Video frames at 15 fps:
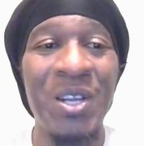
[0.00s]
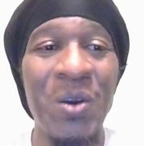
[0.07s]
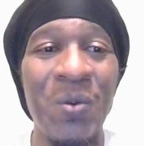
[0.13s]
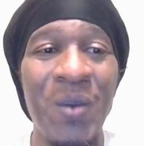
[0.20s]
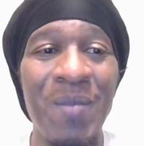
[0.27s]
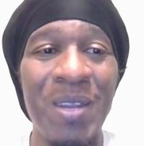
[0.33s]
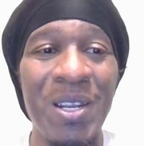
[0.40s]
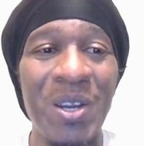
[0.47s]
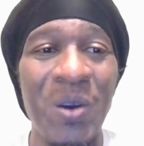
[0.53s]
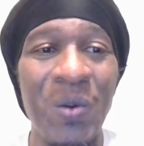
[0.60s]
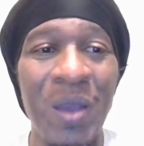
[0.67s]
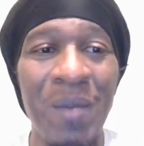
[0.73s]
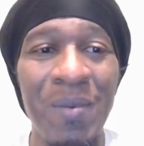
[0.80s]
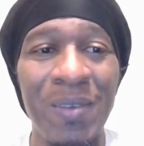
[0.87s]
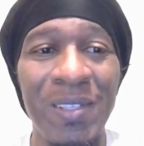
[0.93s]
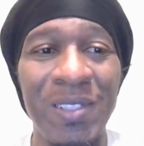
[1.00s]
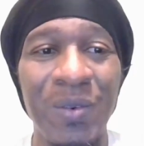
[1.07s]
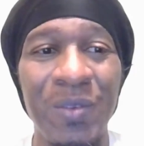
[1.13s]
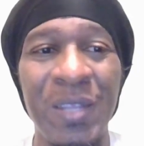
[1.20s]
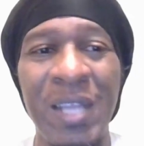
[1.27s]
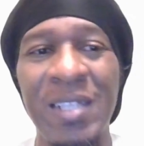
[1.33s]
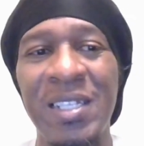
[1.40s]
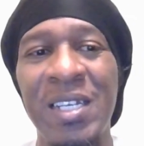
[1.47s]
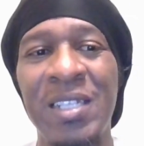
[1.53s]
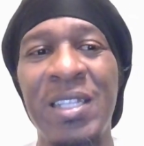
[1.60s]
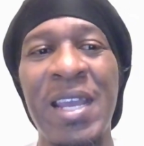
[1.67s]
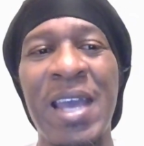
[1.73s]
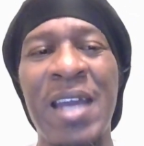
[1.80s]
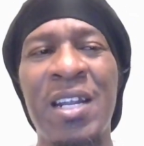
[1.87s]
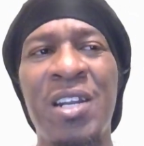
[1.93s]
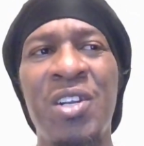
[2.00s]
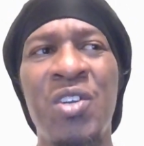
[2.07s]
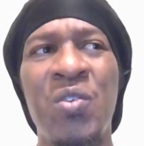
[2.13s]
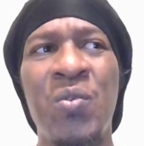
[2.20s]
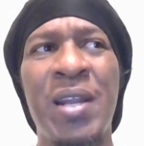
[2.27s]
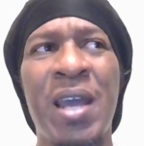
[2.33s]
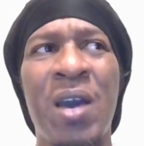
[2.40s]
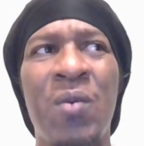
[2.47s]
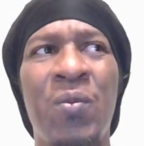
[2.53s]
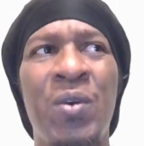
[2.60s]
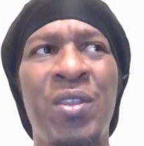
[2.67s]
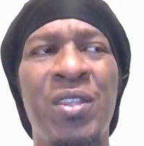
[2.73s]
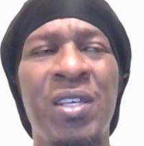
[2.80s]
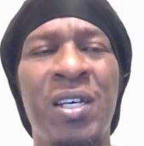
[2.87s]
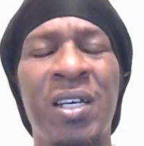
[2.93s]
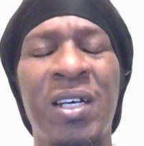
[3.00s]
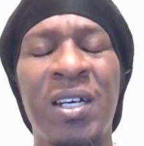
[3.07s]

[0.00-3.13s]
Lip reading: the No Whammies. They got a new one out with